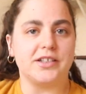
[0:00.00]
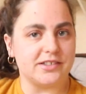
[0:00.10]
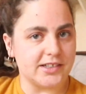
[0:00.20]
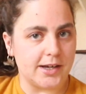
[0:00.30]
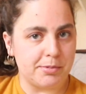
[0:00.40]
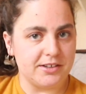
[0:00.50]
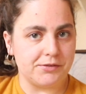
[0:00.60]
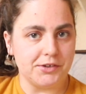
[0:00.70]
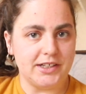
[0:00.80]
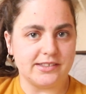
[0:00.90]
there's a couple
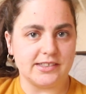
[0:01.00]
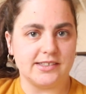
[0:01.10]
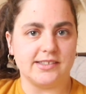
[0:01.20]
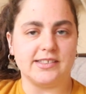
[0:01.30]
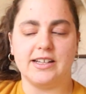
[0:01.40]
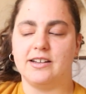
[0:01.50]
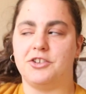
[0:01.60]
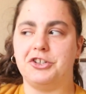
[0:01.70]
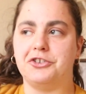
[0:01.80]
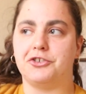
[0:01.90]
different reasons
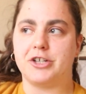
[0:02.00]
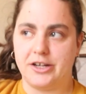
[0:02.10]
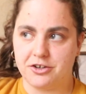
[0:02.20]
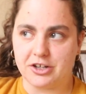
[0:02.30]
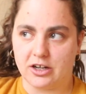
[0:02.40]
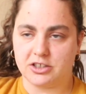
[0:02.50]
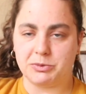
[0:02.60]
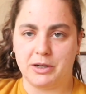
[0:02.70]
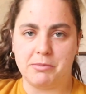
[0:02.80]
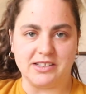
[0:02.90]
to train your dog to
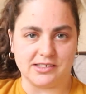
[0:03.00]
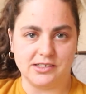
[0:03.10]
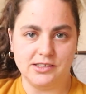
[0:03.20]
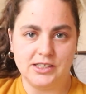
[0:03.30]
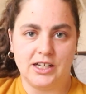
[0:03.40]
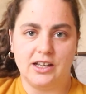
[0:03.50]
wear a muzzle.